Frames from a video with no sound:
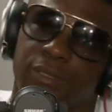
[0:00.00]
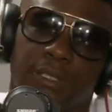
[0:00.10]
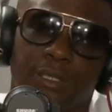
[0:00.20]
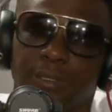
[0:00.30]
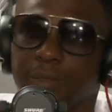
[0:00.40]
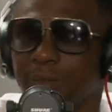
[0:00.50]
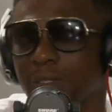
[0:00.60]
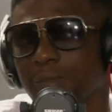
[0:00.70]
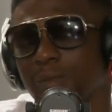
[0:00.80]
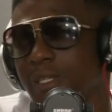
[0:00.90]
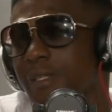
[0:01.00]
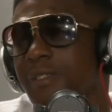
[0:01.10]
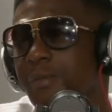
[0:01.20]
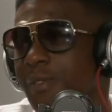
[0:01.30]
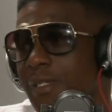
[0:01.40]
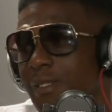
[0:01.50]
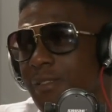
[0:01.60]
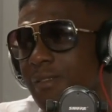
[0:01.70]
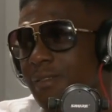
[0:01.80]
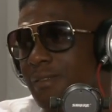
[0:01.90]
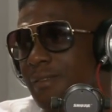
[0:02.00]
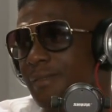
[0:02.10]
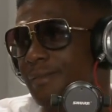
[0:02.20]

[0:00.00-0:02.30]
it is what it is. You know.